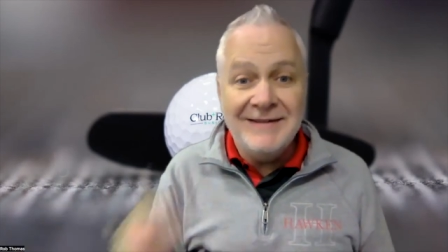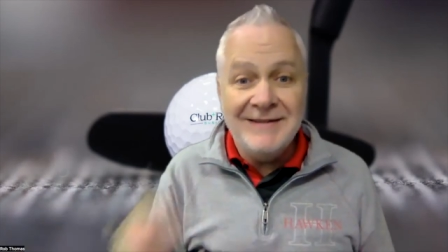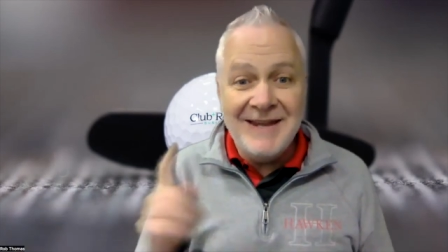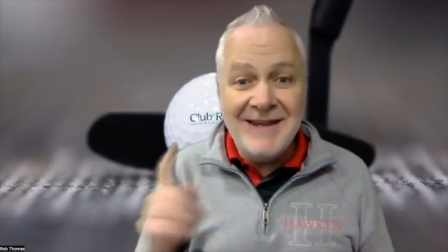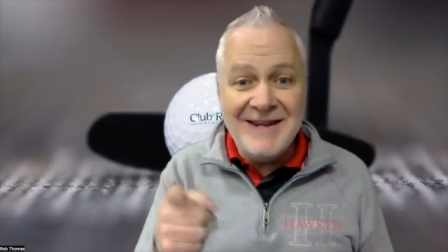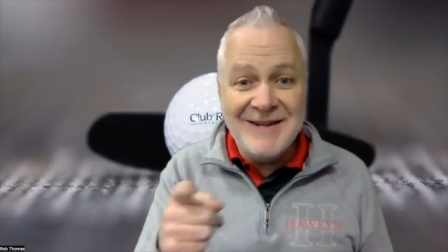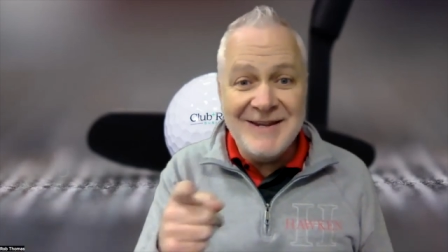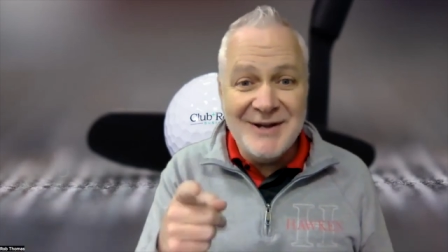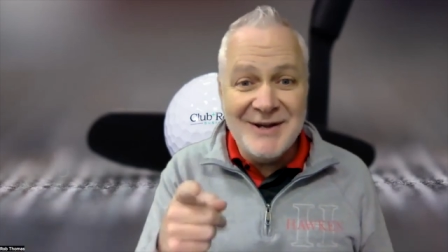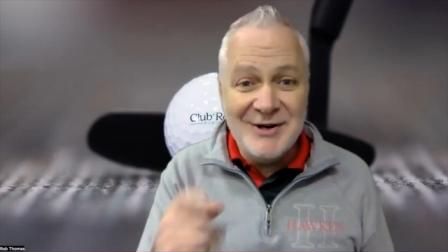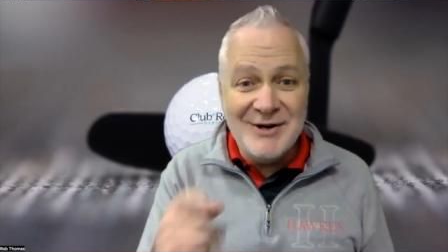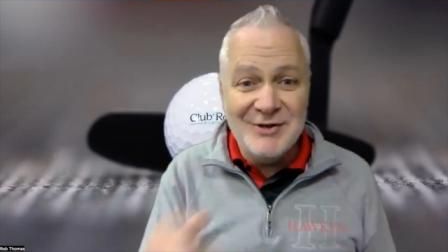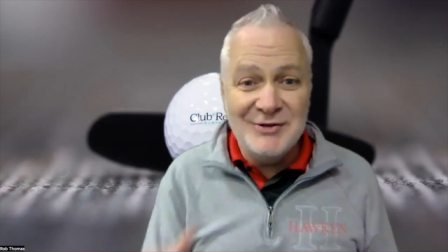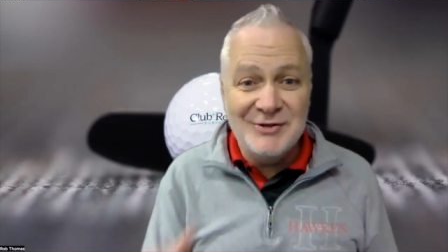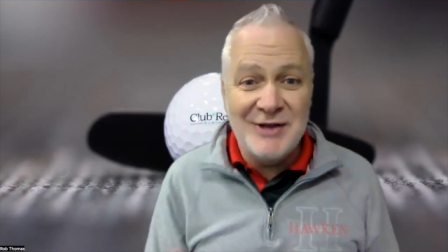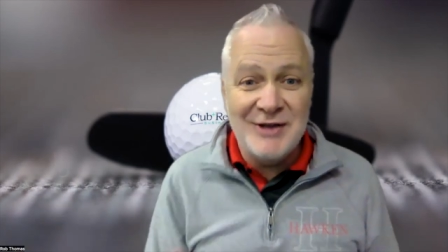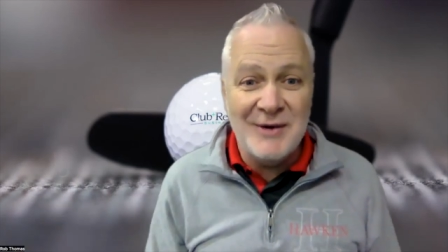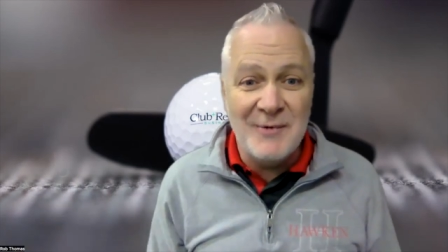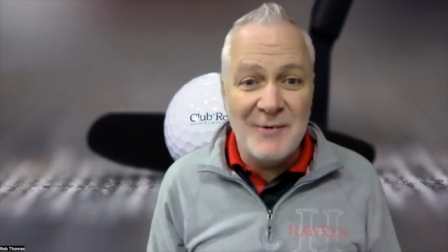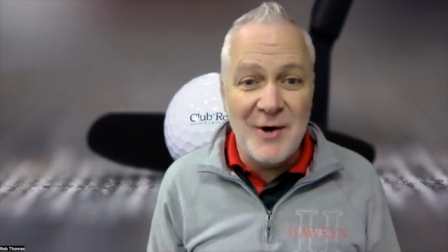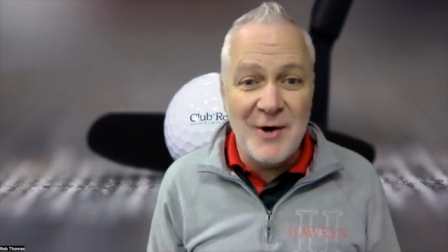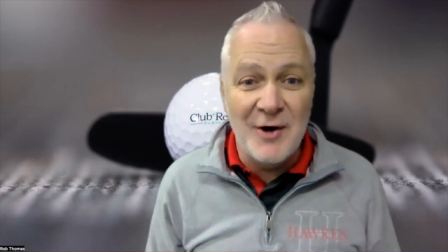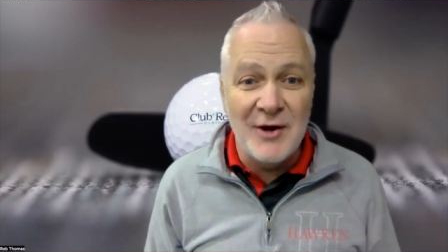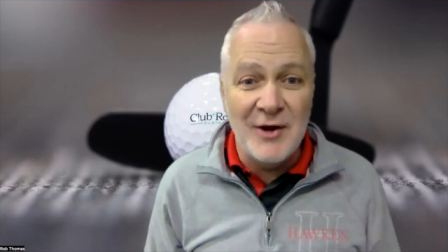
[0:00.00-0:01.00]
Take care,
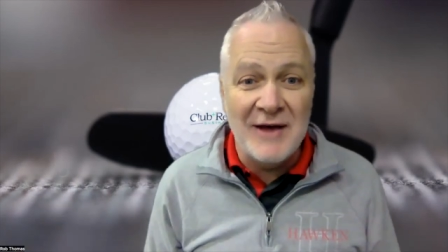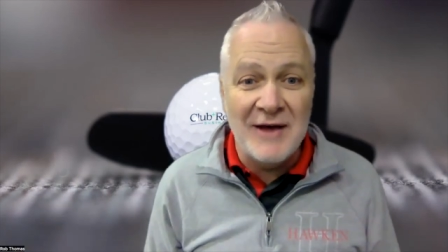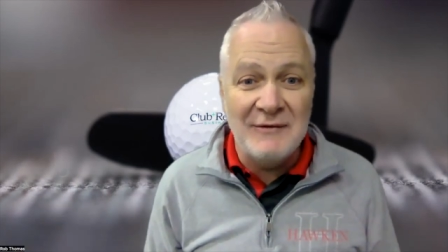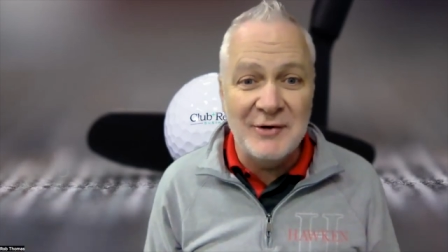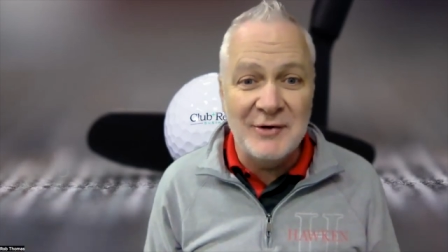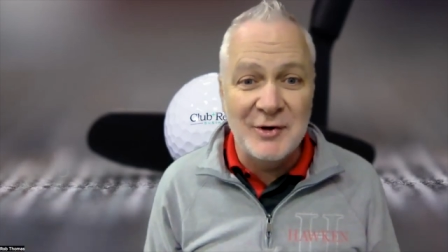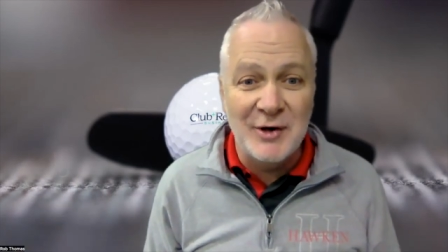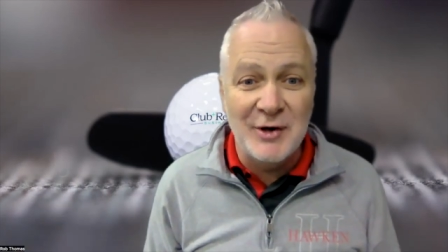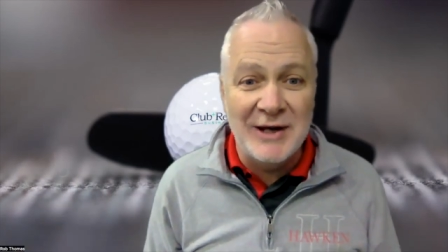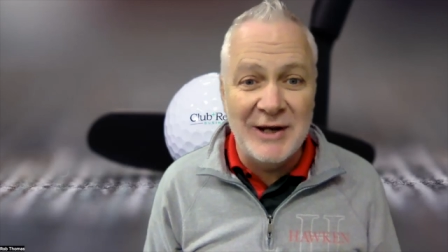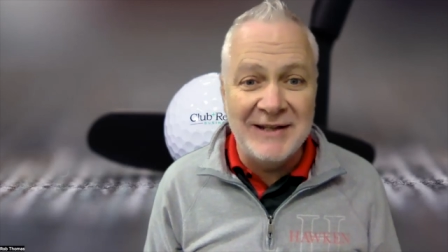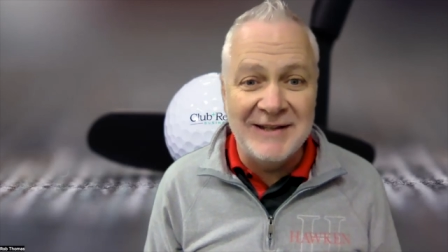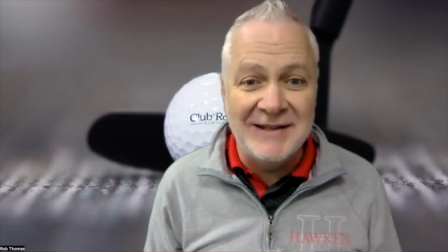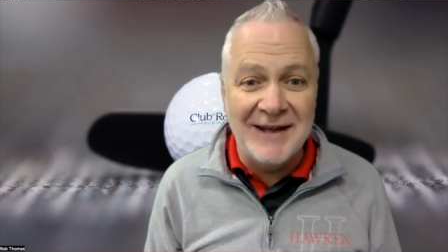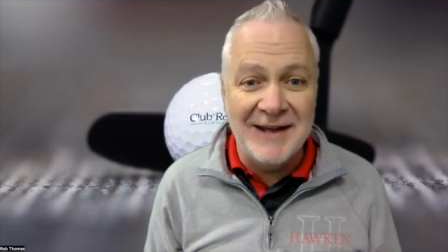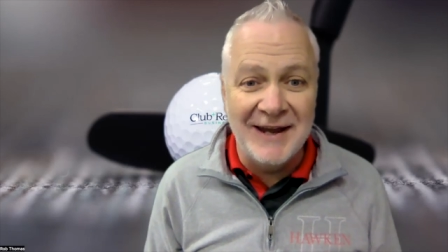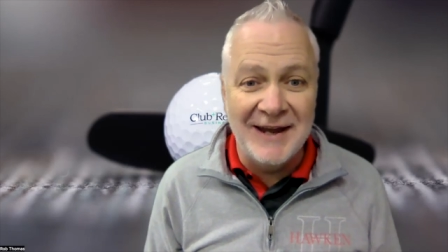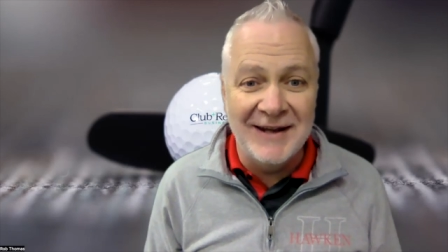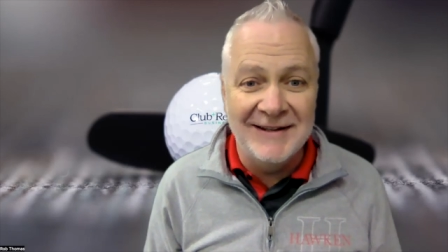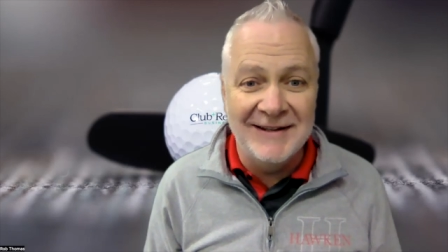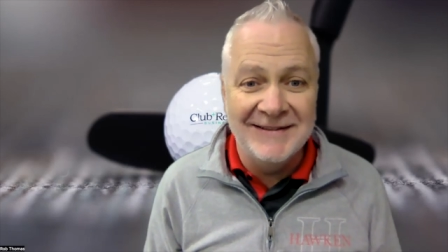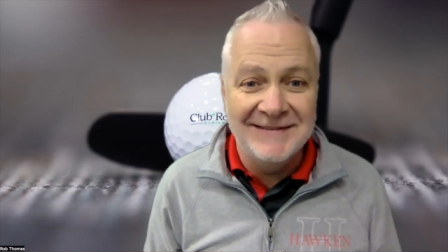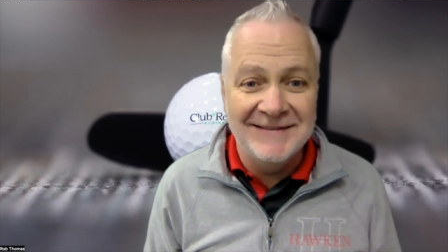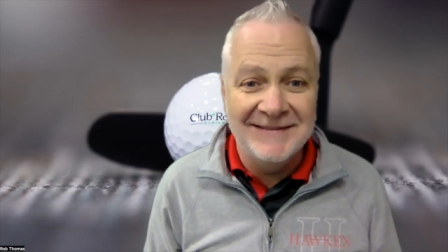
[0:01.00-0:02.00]
stay well, and have a great
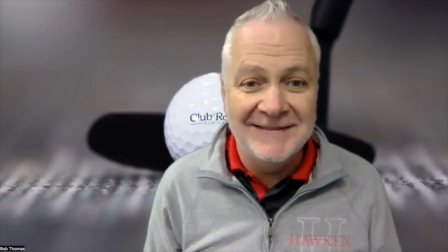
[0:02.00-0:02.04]
day.